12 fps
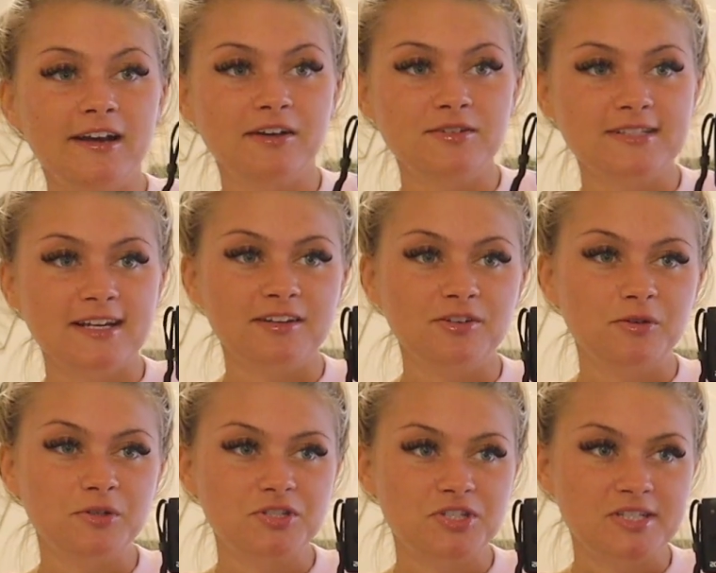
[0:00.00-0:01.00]
and I was like,
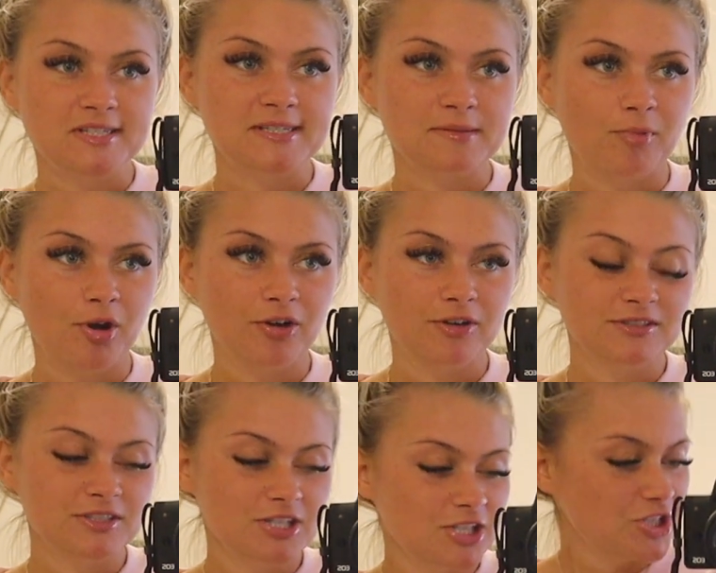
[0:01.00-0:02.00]
oh, she's
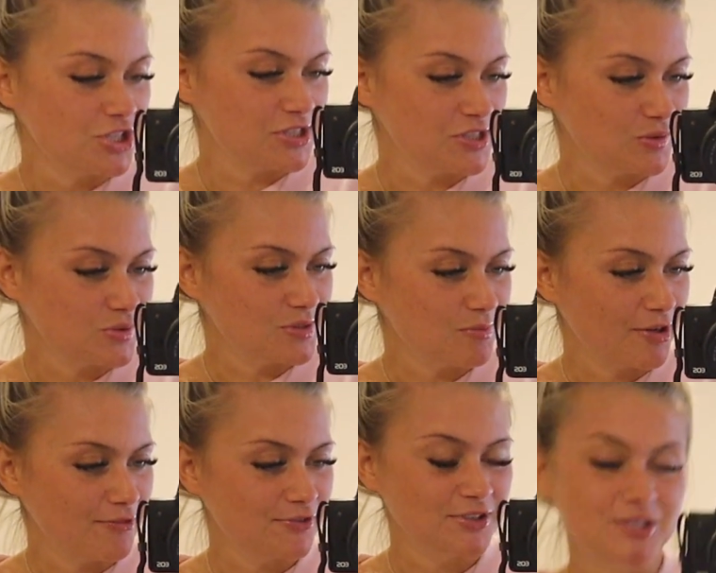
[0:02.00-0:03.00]
smart. She's so smart for